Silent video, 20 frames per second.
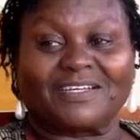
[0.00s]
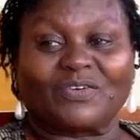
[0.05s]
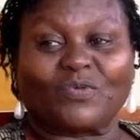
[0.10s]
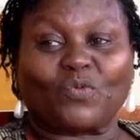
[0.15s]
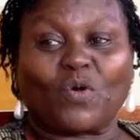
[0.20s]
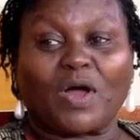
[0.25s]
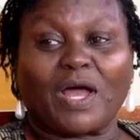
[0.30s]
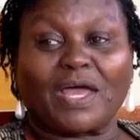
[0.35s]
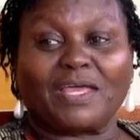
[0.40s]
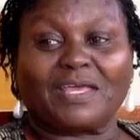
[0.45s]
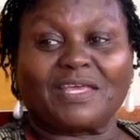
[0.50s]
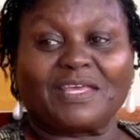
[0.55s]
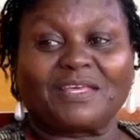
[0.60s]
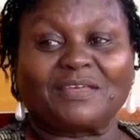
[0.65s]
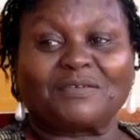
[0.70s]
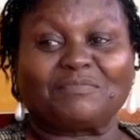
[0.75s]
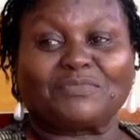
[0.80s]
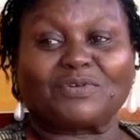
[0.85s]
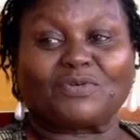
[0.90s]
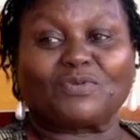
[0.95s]
Why?
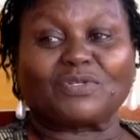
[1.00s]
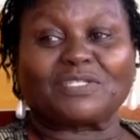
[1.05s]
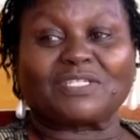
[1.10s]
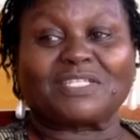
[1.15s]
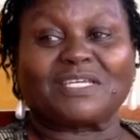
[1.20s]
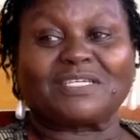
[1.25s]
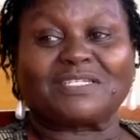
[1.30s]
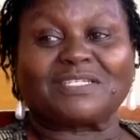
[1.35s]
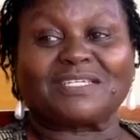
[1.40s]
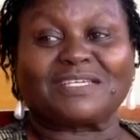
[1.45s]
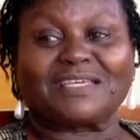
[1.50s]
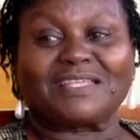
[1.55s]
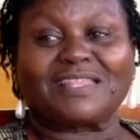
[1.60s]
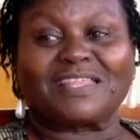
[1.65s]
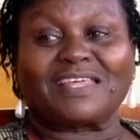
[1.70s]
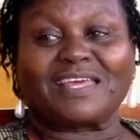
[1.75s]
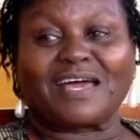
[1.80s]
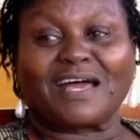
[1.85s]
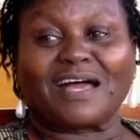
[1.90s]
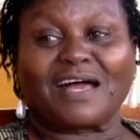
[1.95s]
Because they say
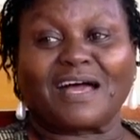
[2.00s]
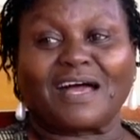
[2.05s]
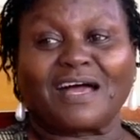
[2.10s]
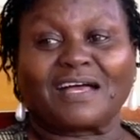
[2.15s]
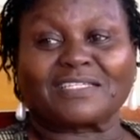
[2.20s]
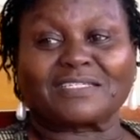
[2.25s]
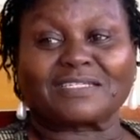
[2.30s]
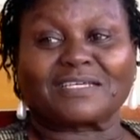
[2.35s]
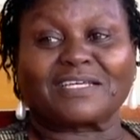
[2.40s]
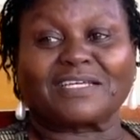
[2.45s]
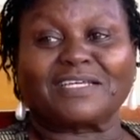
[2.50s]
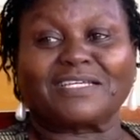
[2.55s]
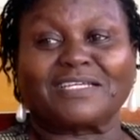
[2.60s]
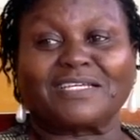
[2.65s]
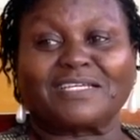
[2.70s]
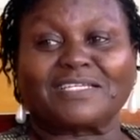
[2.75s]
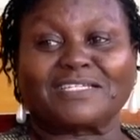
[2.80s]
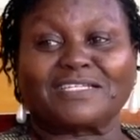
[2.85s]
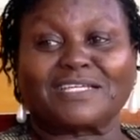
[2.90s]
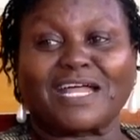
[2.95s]
their screen
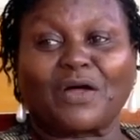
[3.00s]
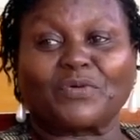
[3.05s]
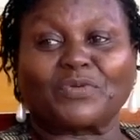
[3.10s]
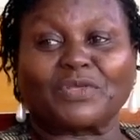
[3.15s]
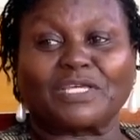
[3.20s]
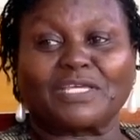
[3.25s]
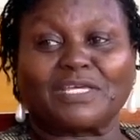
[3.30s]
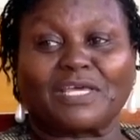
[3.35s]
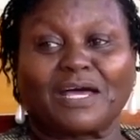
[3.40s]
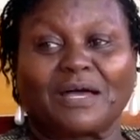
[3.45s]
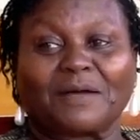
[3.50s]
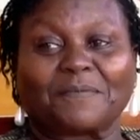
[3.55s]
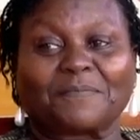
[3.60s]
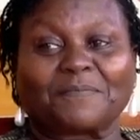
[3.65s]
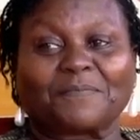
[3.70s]
is down here.